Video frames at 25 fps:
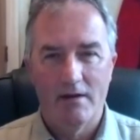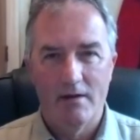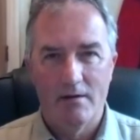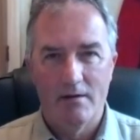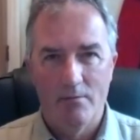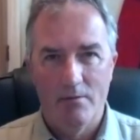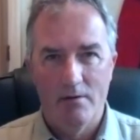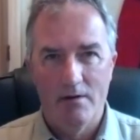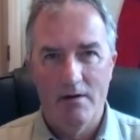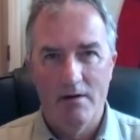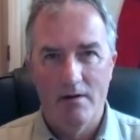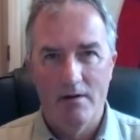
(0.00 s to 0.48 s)
it
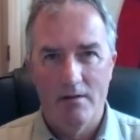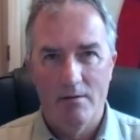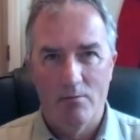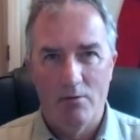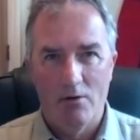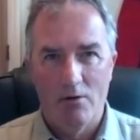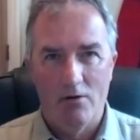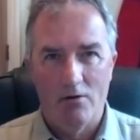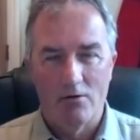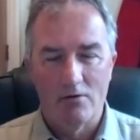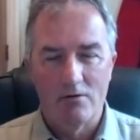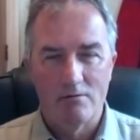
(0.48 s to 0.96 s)
in my another
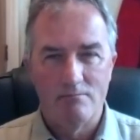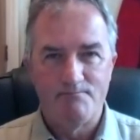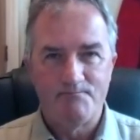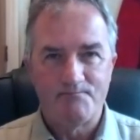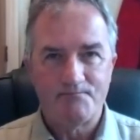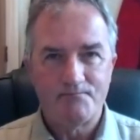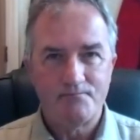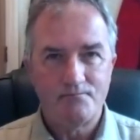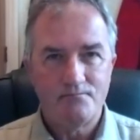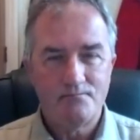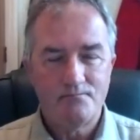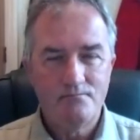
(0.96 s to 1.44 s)
blog,
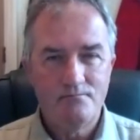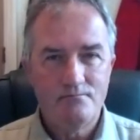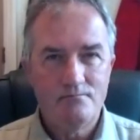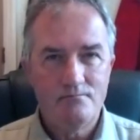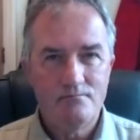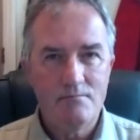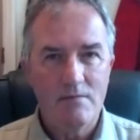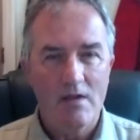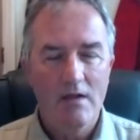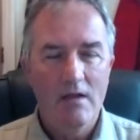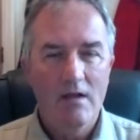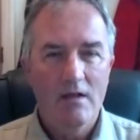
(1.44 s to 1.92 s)

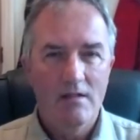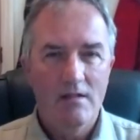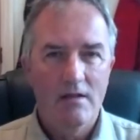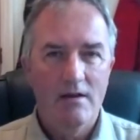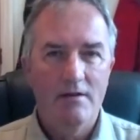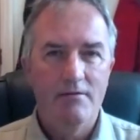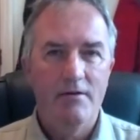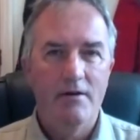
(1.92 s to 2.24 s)
that